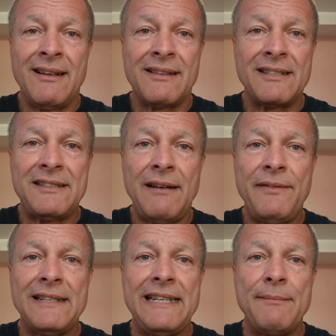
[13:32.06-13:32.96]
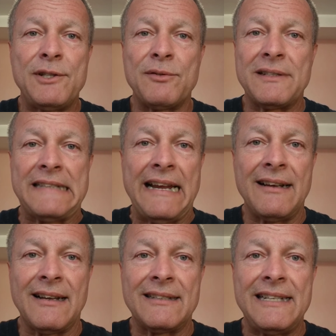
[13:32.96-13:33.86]
The stuff that seems to
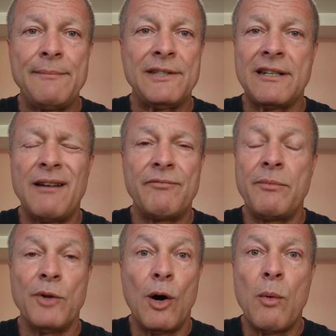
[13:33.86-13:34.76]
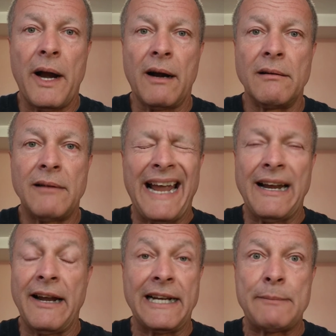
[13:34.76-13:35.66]
assail us seems to come from nowhere
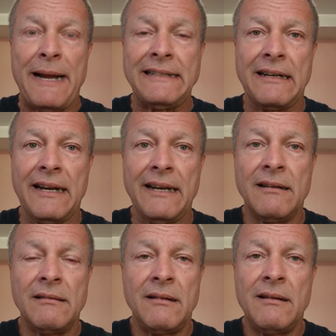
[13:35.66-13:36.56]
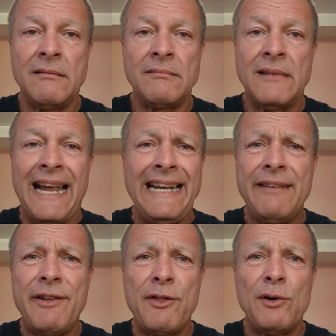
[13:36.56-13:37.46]
and unexpectedly. And
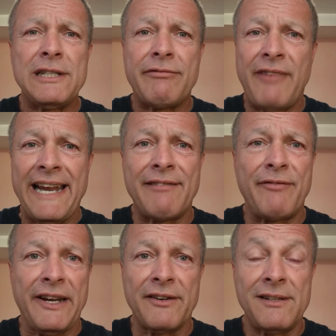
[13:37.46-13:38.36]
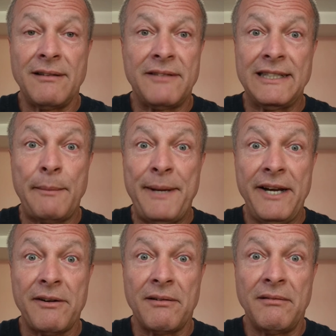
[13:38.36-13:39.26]
even those fake fears
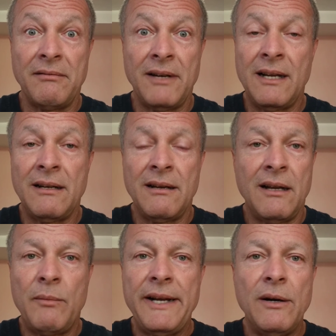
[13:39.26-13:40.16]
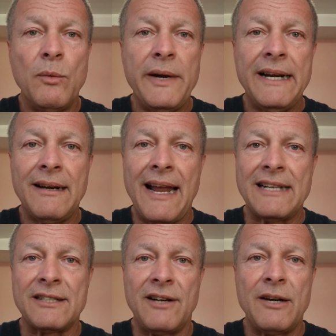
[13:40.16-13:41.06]
disappear. We don't
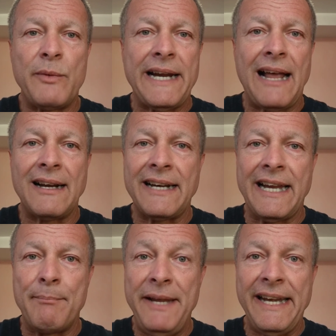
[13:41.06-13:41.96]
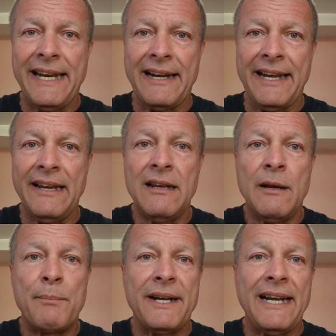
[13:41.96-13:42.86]
realize their unreality immediately,
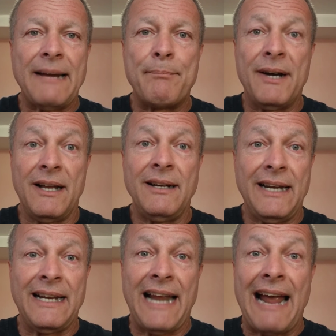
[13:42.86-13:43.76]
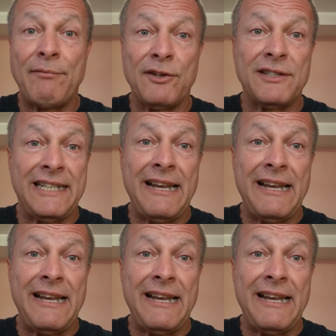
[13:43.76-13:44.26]
but after